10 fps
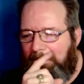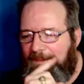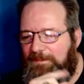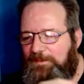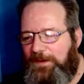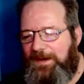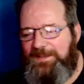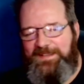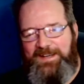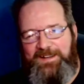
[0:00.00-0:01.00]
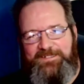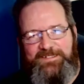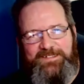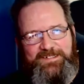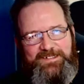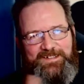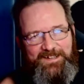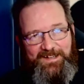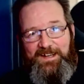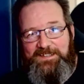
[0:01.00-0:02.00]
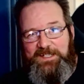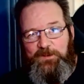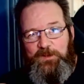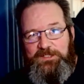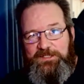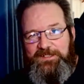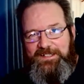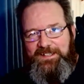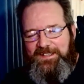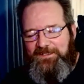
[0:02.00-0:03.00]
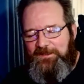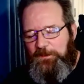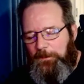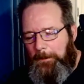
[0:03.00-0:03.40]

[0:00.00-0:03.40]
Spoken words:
Some spicy angels. That's a good one too. I like that one.